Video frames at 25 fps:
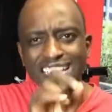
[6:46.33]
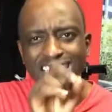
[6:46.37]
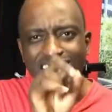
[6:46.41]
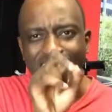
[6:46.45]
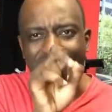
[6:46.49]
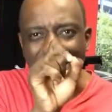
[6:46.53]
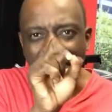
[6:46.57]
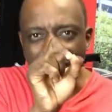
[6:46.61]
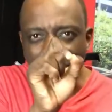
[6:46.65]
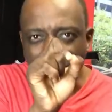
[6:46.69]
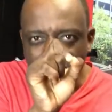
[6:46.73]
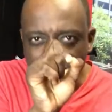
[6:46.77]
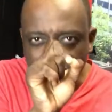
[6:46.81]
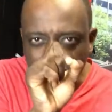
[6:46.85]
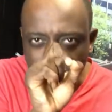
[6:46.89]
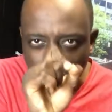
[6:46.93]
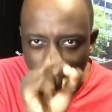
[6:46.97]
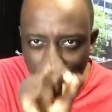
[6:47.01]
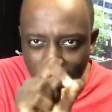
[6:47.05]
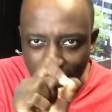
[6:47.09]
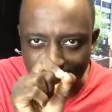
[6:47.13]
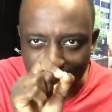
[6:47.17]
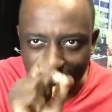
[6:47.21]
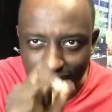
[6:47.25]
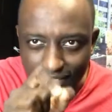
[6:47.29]

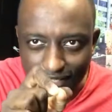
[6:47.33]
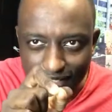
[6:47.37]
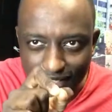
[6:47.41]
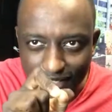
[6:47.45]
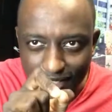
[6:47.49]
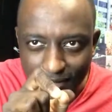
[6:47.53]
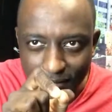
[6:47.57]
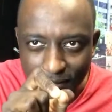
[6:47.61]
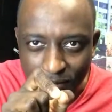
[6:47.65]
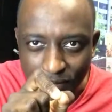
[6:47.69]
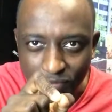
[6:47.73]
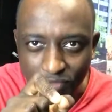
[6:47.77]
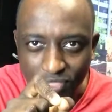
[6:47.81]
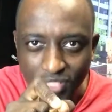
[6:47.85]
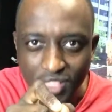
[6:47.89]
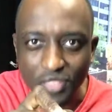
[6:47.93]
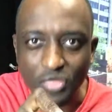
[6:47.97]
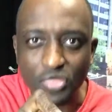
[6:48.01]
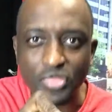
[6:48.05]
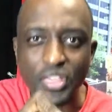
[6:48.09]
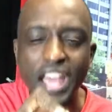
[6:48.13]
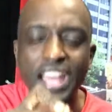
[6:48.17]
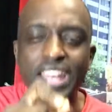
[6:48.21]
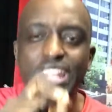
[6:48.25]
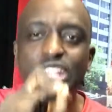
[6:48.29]
difference
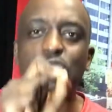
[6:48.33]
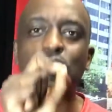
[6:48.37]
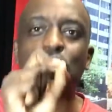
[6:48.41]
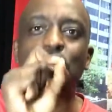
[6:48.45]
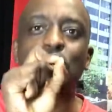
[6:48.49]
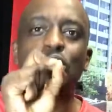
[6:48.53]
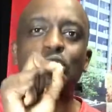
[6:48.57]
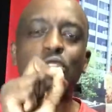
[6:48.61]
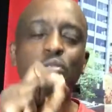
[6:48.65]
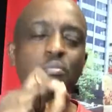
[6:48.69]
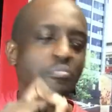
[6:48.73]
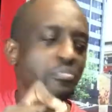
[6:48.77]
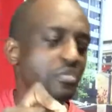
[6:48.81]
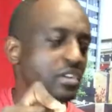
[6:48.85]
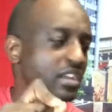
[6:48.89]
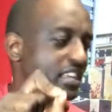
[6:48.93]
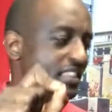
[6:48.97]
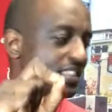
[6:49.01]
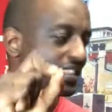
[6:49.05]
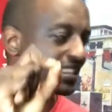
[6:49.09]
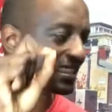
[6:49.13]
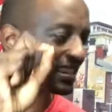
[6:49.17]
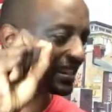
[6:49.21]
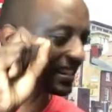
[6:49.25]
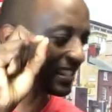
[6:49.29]
that is going to bring
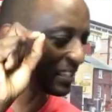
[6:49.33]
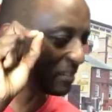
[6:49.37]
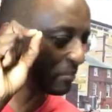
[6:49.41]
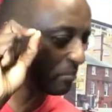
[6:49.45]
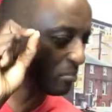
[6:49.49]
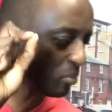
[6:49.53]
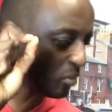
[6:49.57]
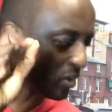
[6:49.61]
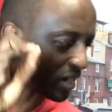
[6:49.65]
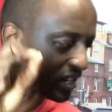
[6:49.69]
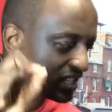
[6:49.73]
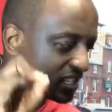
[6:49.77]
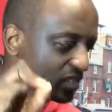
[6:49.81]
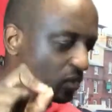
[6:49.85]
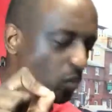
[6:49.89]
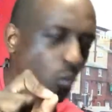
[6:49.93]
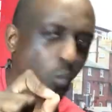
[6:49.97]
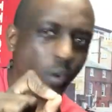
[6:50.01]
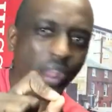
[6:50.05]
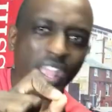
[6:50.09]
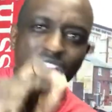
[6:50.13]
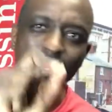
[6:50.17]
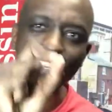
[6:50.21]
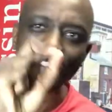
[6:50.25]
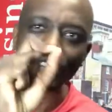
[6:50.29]
the celebration.
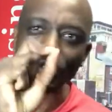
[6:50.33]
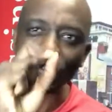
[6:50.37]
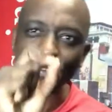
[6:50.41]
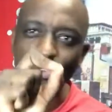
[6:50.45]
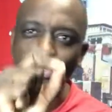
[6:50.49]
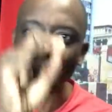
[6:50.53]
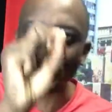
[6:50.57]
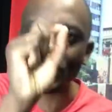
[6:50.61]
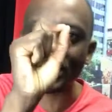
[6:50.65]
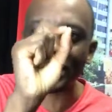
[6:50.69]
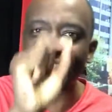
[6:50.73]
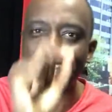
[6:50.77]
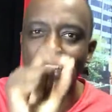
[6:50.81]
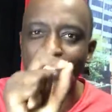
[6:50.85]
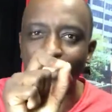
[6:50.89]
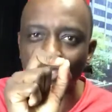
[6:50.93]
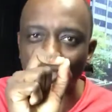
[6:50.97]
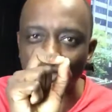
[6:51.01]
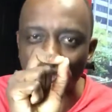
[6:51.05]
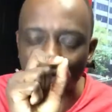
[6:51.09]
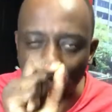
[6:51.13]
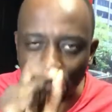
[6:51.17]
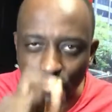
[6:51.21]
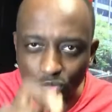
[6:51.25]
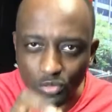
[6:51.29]
When you
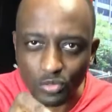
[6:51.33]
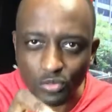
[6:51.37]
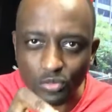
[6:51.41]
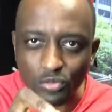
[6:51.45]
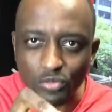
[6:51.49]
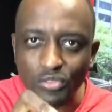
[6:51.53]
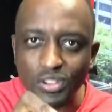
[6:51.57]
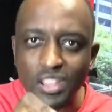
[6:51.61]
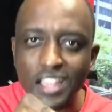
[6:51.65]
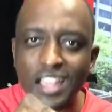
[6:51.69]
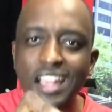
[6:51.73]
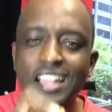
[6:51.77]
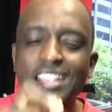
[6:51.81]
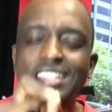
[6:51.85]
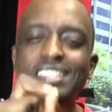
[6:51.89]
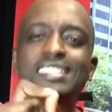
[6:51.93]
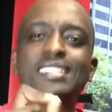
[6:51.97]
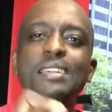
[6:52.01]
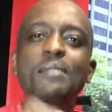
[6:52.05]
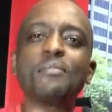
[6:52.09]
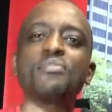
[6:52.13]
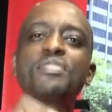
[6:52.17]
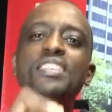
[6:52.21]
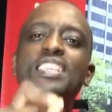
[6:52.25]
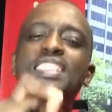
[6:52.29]
can do
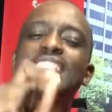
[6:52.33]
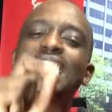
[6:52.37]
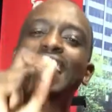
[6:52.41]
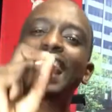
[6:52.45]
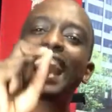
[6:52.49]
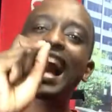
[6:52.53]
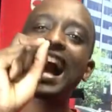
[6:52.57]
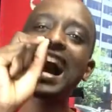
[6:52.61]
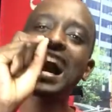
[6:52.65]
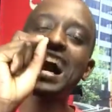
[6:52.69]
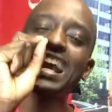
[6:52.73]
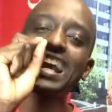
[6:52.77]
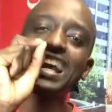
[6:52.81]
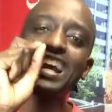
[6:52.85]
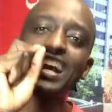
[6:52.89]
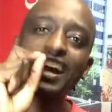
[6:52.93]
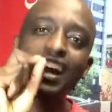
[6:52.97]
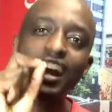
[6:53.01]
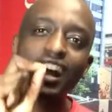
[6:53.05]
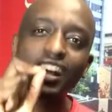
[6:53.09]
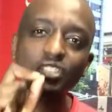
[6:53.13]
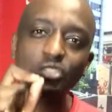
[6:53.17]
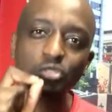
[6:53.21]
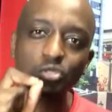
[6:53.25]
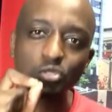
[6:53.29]
something that I
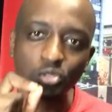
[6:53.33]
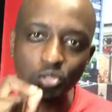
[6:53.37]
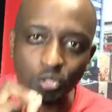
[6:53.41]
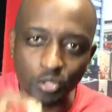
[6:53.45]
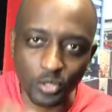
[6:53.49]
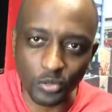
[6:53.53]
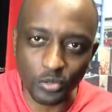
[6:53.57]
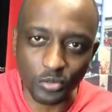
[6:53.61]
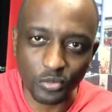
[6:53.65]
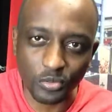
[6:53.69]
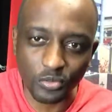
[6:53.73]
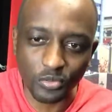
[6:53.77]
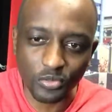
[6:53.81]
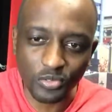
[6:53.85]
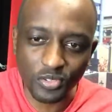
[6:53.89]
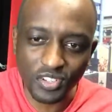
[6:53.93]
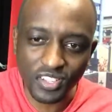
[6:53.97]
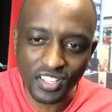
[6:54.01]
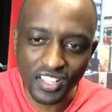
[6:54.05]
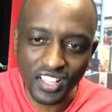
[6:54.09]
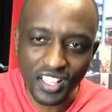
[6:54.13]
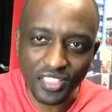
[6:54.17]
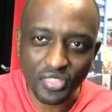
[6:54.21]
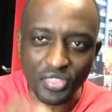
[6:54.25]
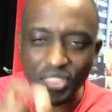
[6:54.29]
can't do,
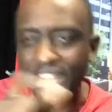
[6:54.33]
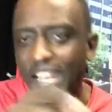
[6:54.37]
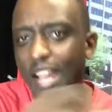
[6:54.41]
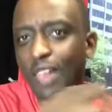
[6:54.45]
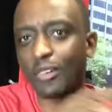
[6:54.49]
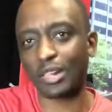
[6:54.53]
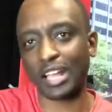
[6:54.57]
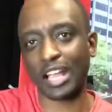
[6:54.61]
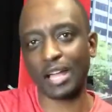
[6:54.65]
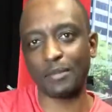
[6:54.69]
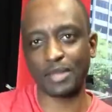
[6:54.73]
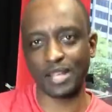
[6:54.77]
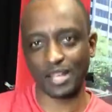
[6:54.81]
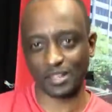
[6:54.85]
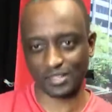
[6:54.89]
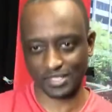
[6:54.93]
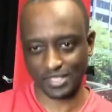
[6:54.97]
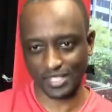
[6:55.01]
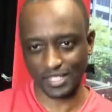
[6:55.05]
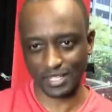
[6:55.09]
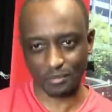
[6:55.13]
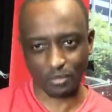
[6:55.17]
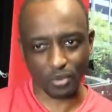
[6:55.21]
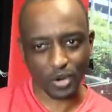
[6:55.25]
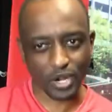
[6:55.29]
then I'll come and I'll
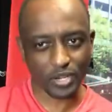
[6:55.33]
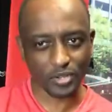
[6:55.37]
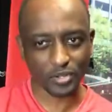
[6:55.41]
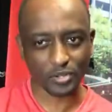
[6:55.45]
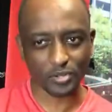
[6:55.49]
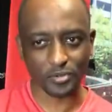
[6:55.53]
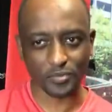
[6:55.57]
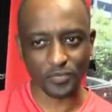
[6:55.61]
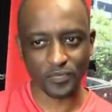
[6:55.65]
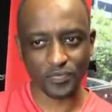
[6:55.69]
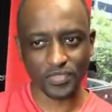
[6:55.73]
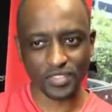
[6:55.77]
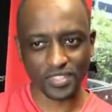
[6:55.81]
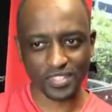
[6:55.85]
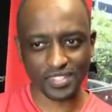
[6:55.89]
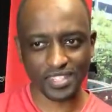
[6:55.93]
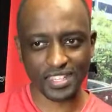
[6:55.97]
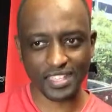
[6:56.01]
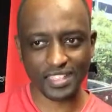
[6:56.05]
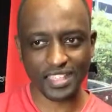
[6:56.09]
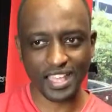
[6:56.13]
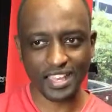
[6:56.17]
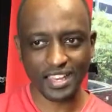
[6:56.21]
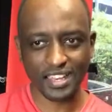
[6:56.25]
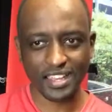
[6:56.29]
celebrate you. See
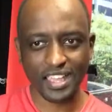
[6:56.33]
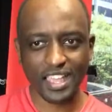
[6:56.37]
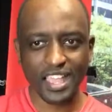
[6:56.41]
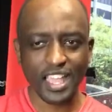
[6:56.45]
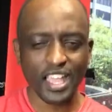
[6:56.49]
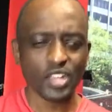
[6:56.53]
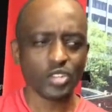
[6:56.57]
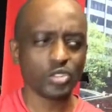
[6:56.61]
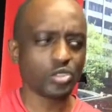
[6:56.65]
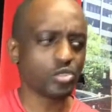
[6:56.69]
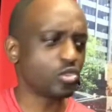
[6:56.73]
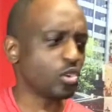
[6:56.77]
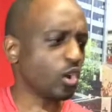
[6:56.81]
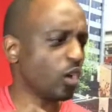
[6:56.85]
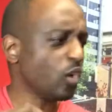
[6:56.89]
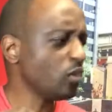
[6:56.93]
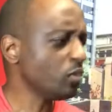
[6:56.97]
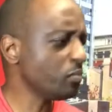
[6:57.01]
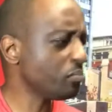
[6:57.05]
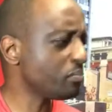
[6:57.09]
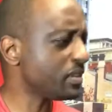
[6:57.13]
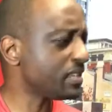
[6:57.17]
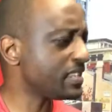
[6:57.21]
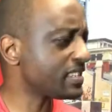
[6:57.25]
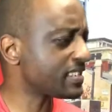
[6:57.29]
that? Don't
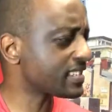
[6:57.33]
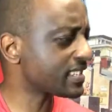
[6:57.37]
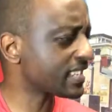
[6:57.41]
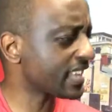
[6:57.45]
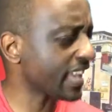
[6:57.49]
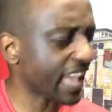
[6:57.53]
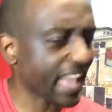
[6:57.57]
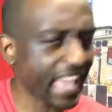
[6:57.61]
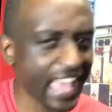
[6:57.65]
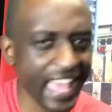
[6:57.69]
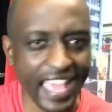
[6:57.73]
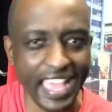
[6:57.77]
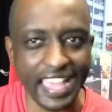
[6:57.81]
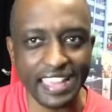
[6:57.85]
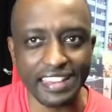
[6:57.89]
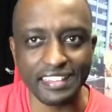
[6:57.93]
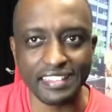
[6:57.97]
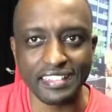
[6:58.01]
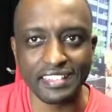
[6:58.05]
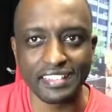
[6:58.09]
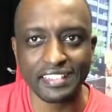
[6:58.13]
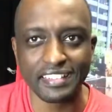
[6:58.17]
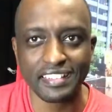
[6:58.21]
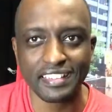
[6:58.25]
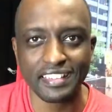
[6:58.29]
be scared
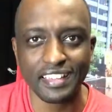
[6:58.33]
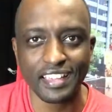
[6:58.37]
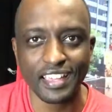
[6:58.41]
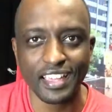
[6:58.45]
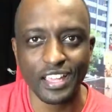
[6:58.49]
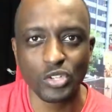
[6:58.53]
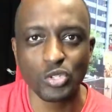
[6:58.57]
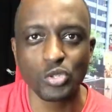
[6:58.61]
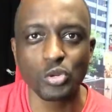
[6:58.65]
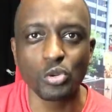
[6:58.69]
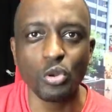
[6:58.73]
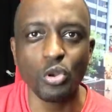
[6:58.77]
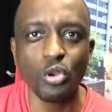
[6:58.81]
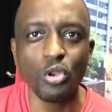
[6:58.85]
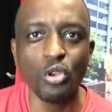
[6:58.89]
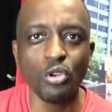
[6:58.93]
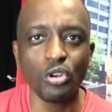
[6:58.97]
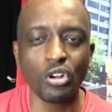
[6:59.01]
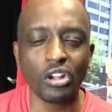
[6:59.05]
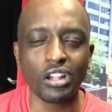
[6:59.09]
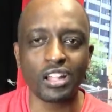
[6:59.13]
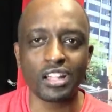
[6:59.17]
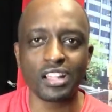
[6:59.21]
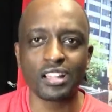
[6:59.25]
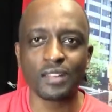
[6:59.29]
to
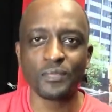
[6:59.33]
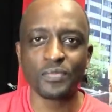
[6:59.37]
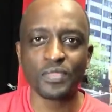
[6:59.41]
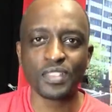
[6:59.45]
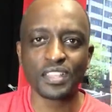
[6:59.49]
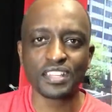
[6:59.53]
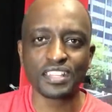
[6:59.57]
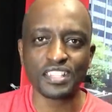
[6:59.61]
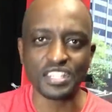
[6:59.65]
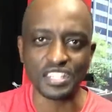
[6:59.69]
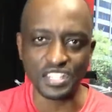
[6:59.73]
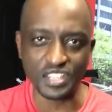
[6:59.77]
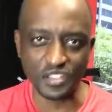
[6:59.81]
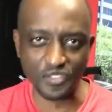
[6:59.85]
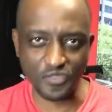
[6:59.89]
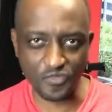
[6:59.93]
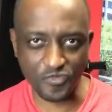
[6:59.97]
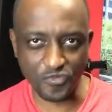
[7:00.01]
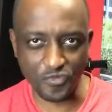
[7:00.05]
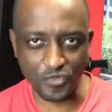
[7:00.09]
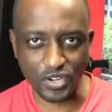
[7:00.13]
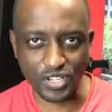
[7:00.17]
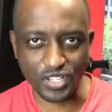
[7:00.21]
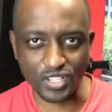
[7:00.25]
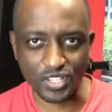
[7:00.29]
look
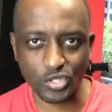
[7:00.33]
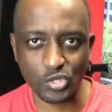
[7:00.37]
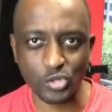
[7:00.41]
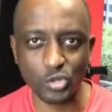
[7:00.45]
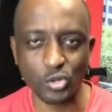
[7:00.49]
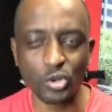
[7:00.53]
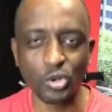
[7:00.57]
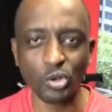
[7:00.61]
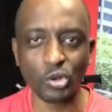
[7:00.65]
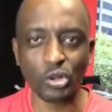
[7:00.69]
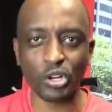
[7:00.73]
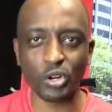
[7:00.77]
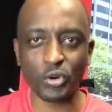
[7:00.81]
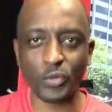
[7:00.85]
different, to look